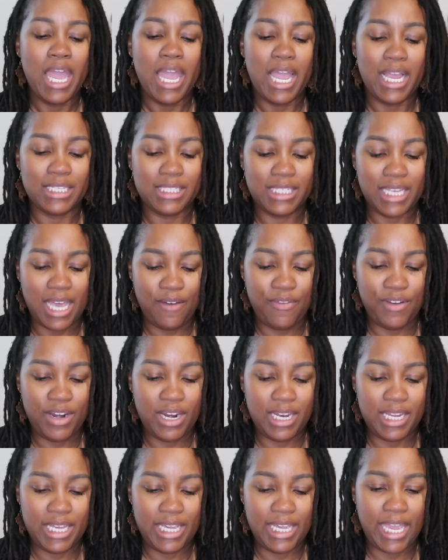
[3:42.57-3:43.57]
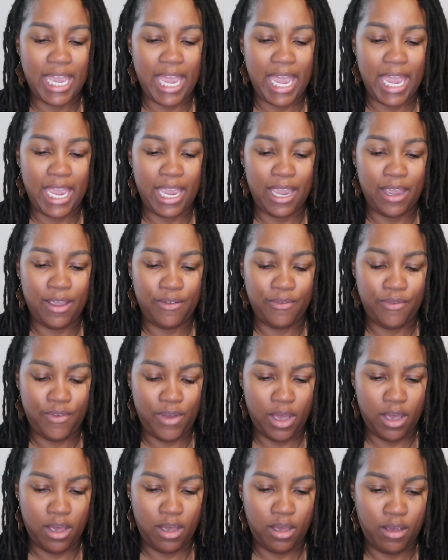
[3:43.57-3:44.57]
It definitely gave
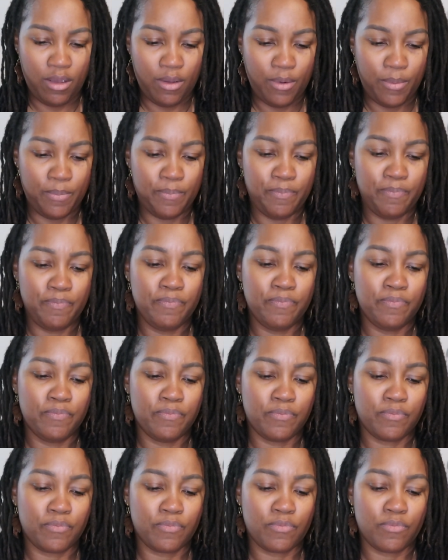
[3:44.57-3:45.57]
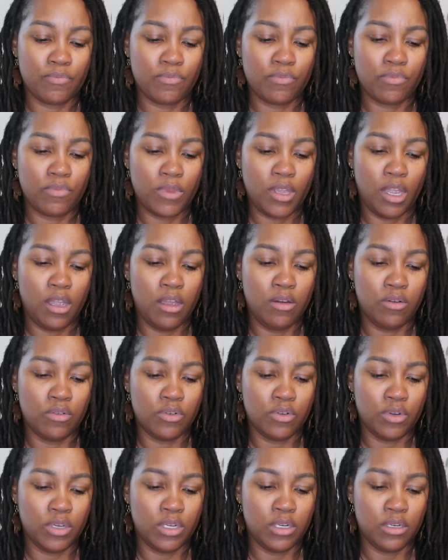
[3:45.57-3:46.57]
hold
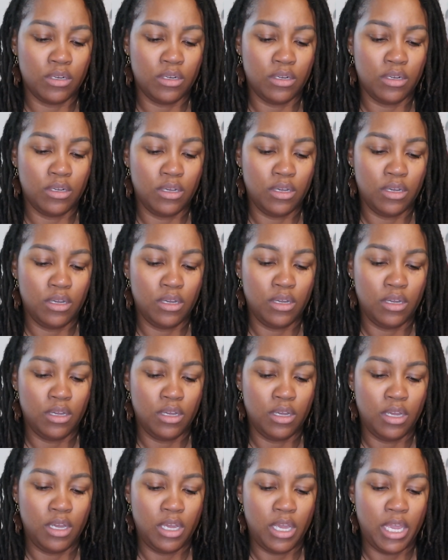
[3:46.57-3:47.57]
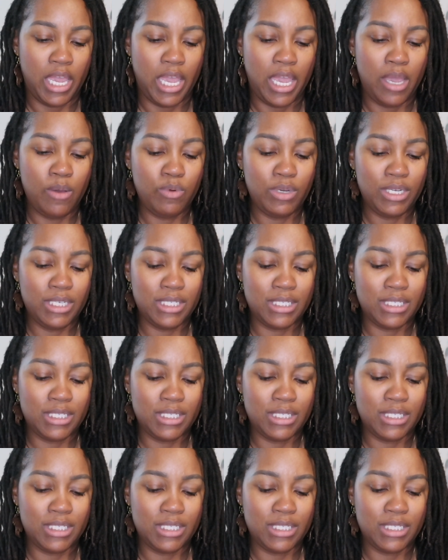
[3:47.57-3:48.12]
on, it